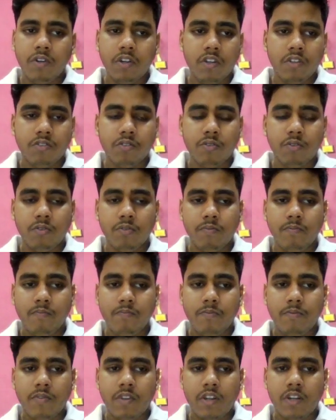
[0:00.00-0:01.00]
Okay, so
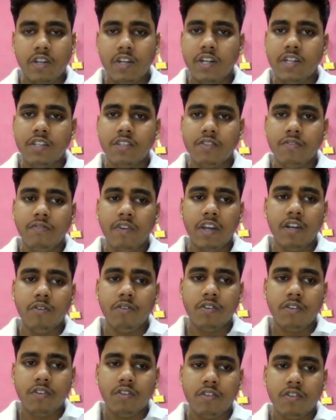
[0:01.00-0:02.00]
let's why
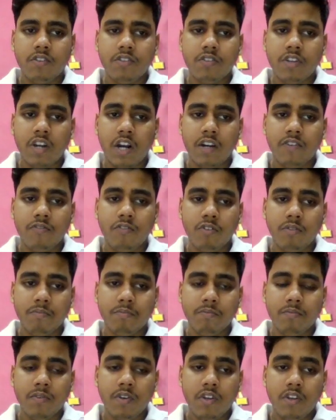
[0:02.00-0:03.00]
not to start
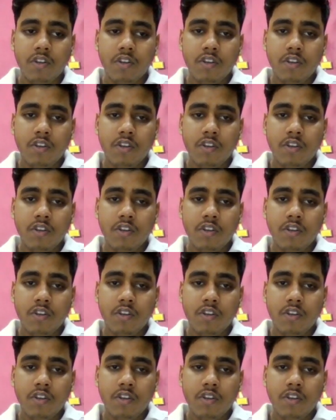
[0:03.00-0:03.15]
from